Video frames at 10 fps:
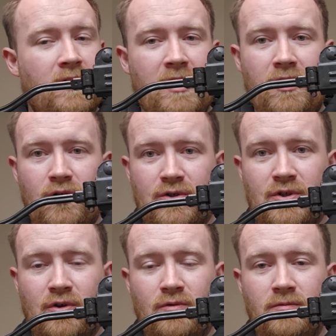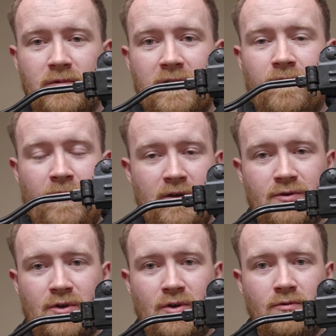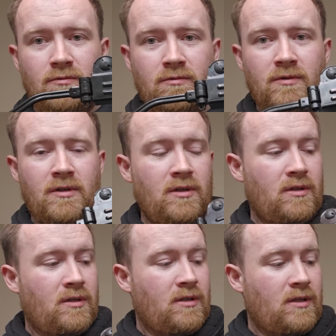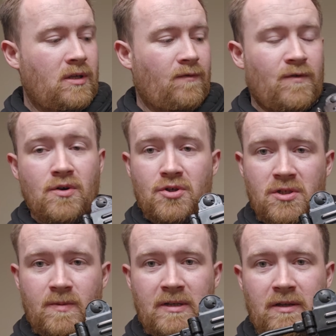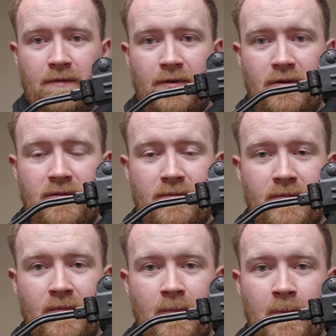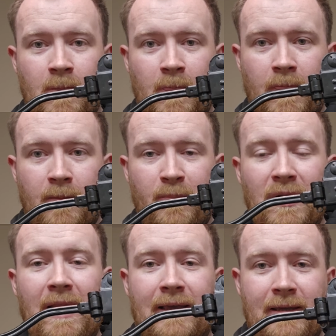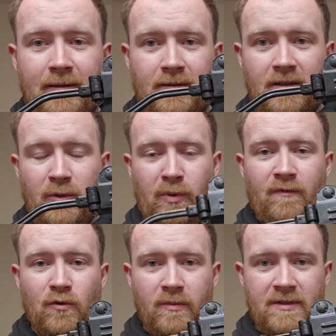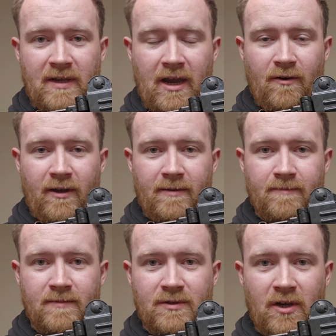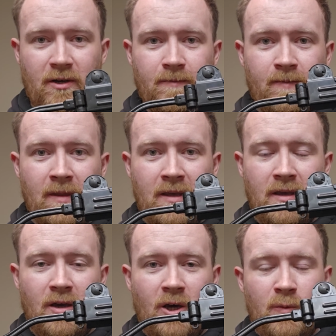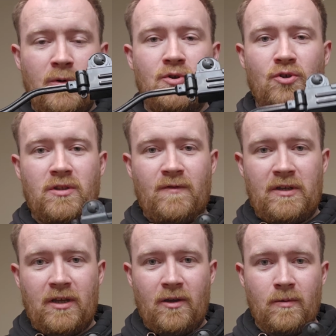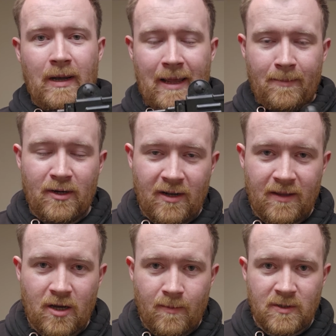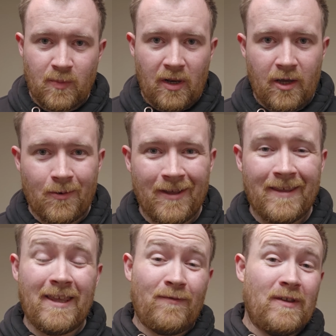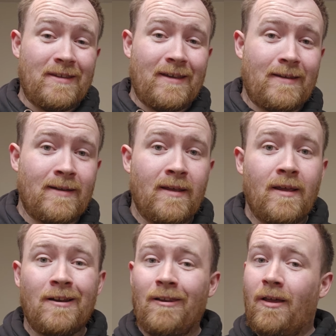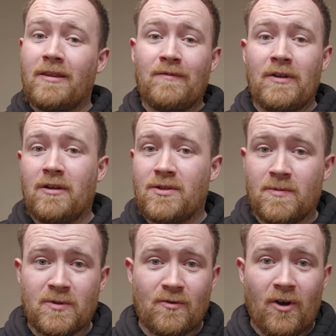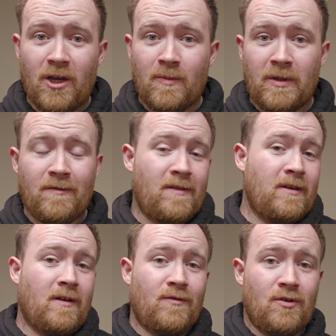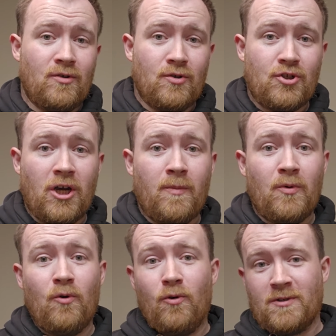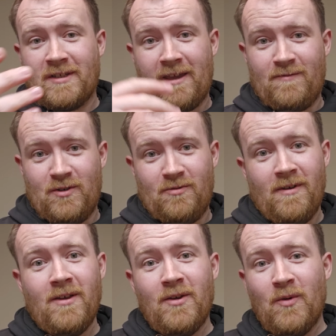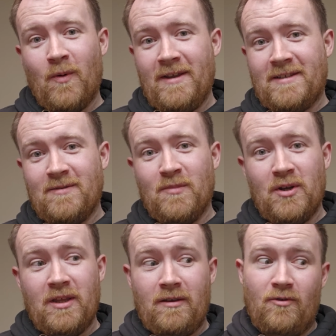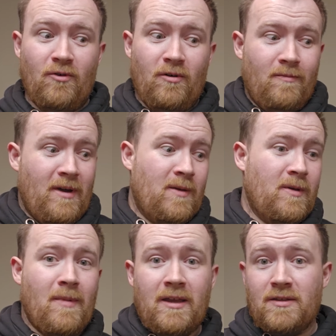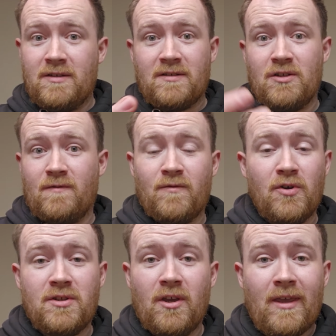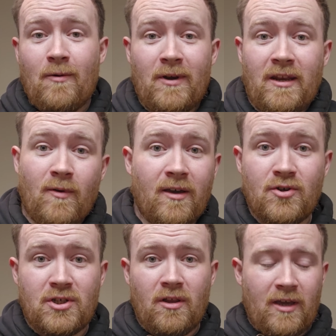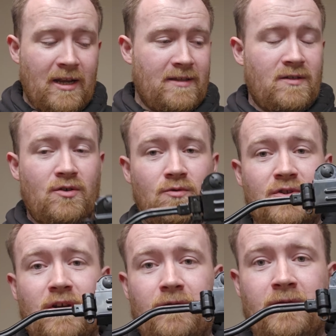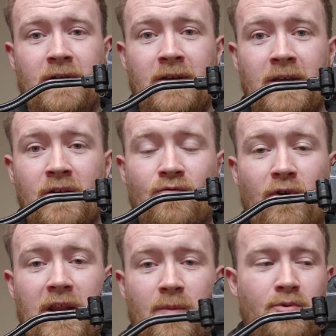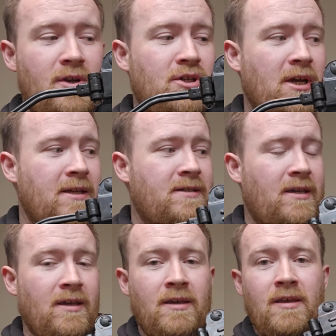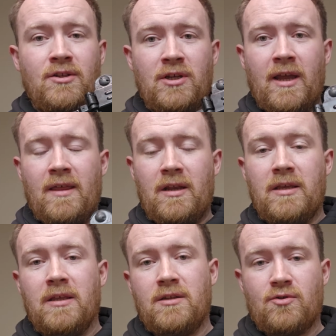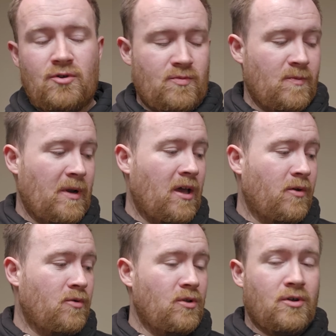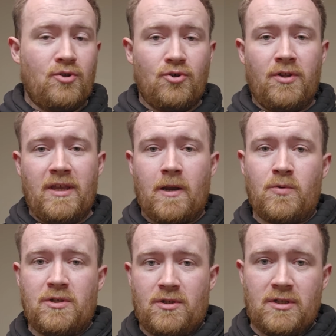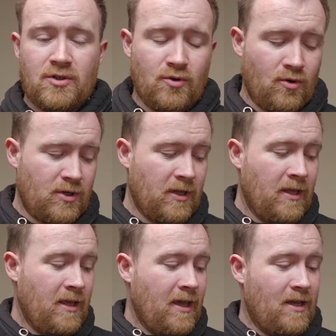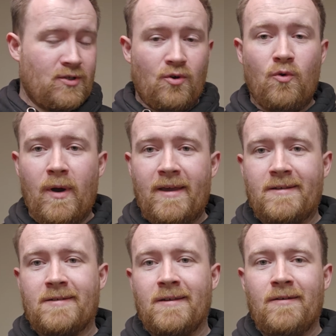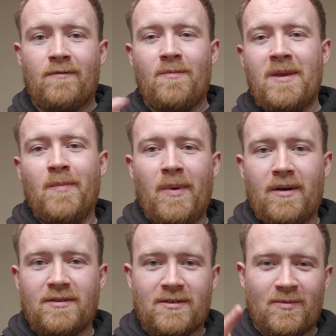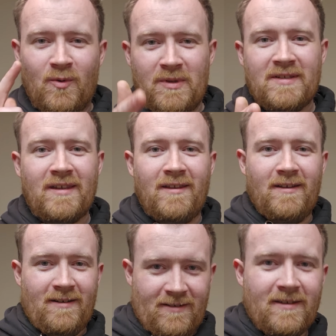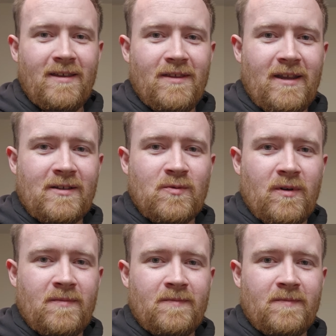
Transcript: It looks cool, it feels cool, it functions a bit different, but lacking in the performance area. So, hope you enjoyed the video. Let me know in the comments below if you did. Like the video and subscribe if you think I've done a good job or saved you wasting money, or maybe made the decision for you to go get one anyway because you like collecting cool stuff. Really appreciate it. Check out the link in the description below. You can join the Jaeger Precision Discord. And as always, from me and Box, we'll be seeing you in the next one.